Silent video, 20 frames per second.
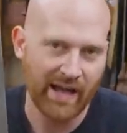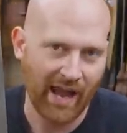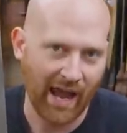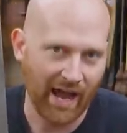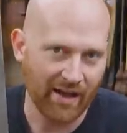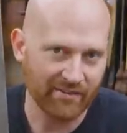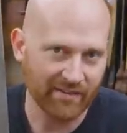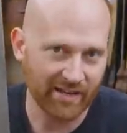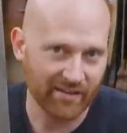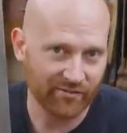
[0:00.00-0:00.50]

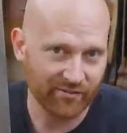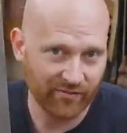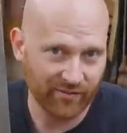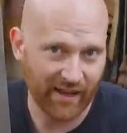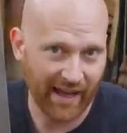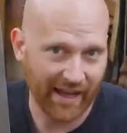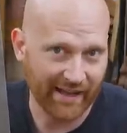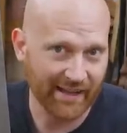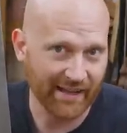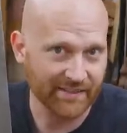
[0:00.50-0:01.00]
having it
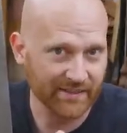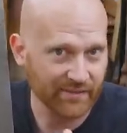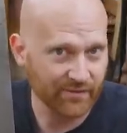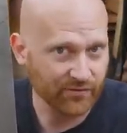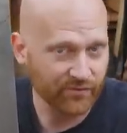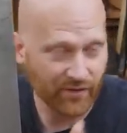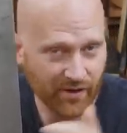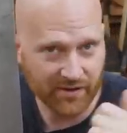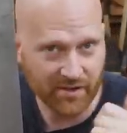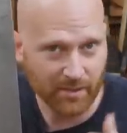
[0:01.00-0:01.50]
flat at the
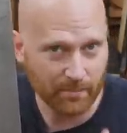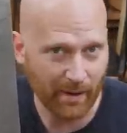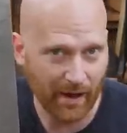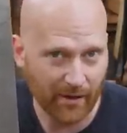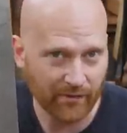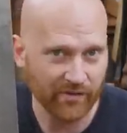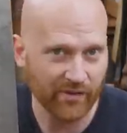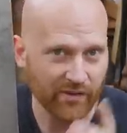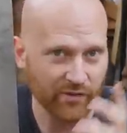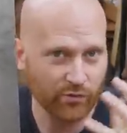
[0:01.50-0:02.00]
front of the
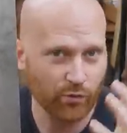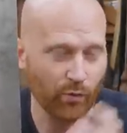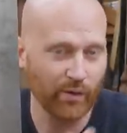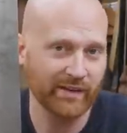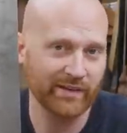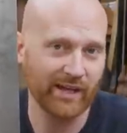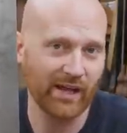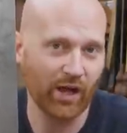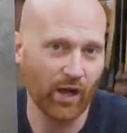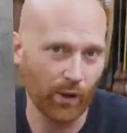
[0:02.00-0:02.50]
mouth is
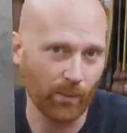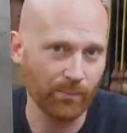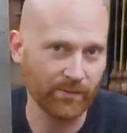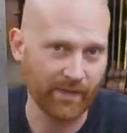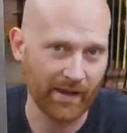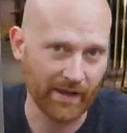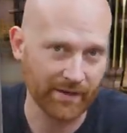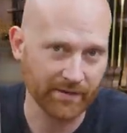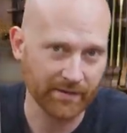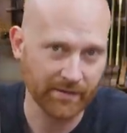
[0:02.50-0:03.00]
going to help
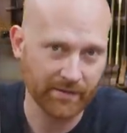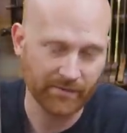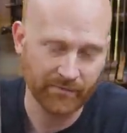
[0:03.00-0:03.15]
that.